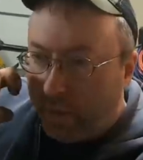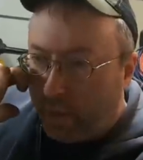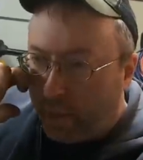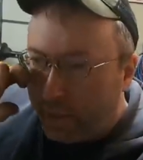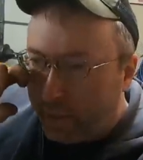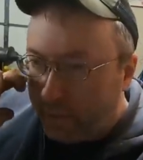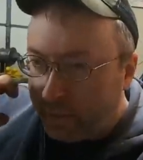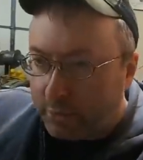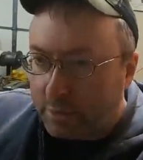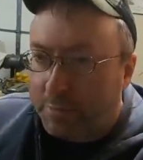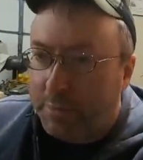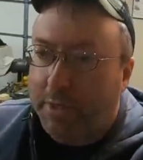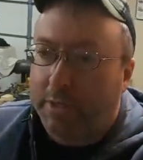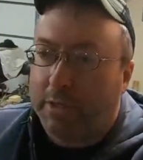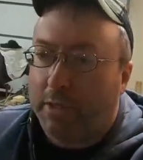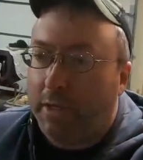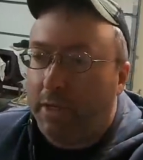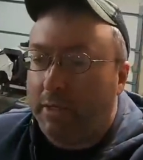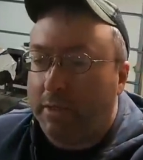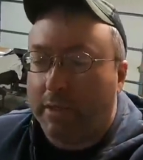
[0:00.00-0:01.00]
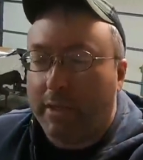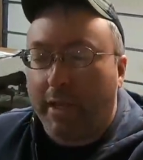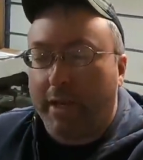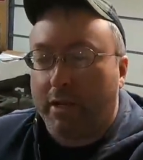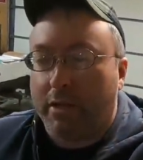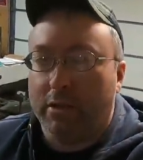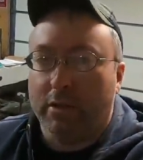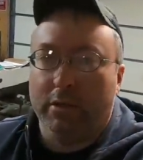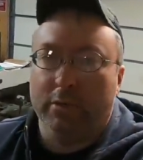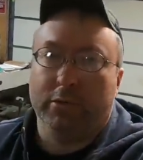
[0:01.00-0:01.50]
I didn't expect to hit it
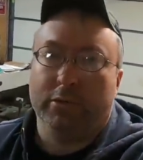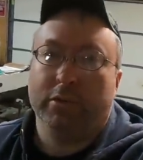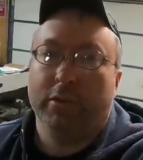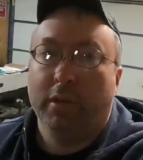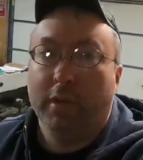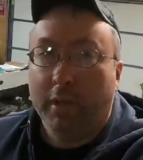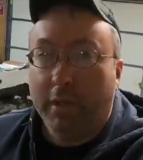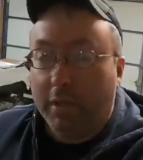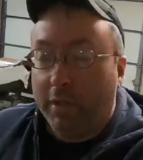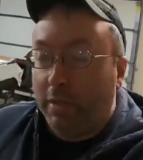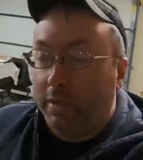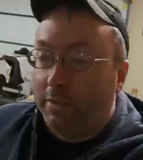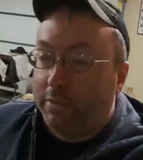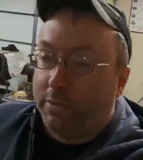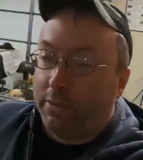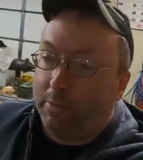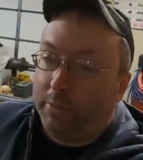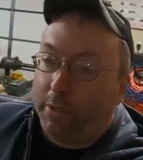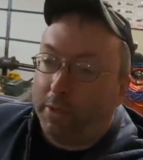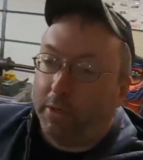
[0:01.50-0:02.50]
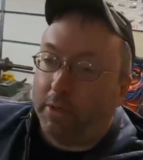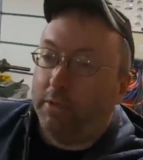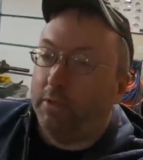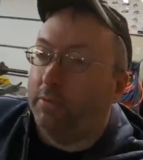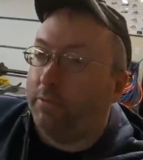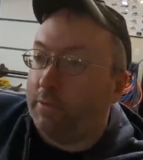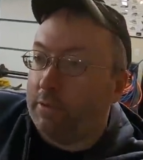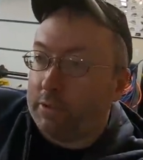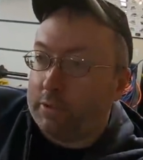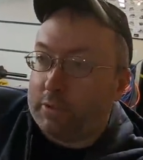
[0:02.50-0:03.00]
that close to the mark on
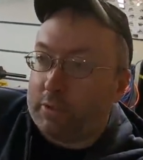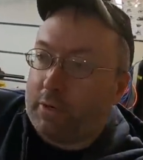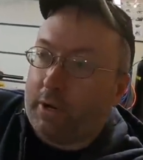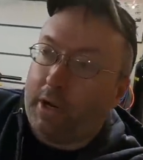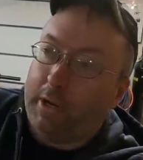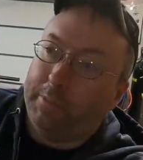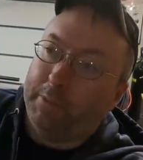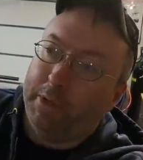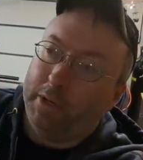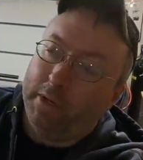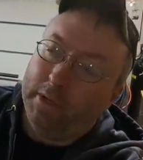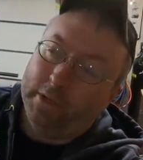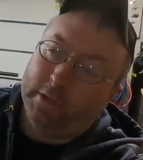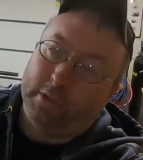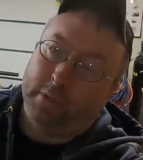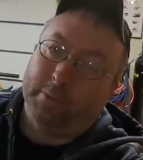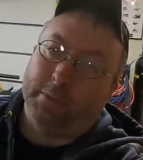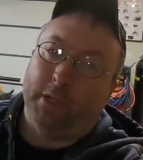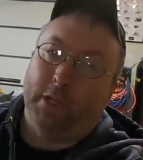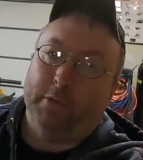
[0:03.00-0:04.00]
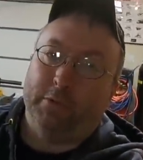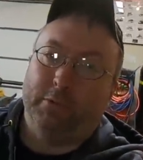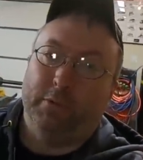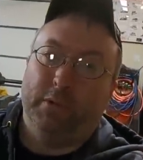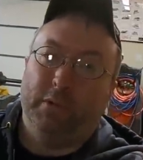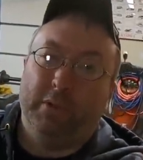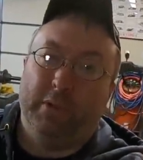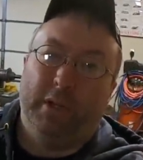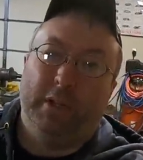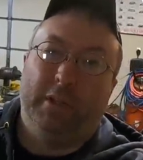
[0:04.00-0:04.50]
the first try, but sometimes we
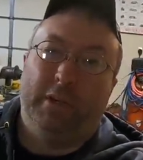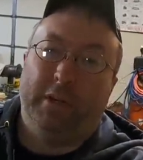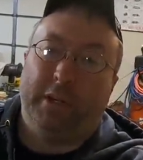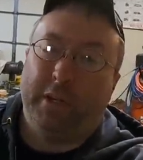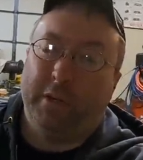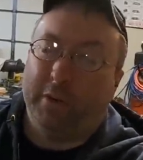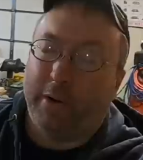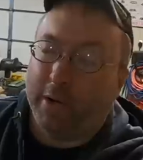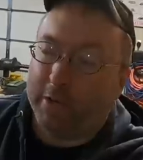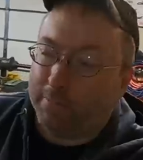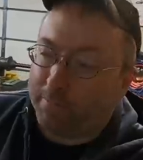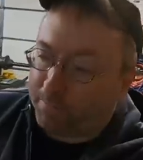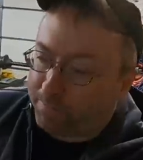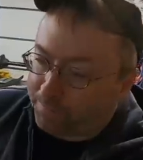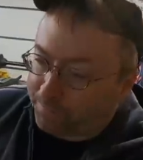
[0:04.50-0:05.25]
do get lucky, right?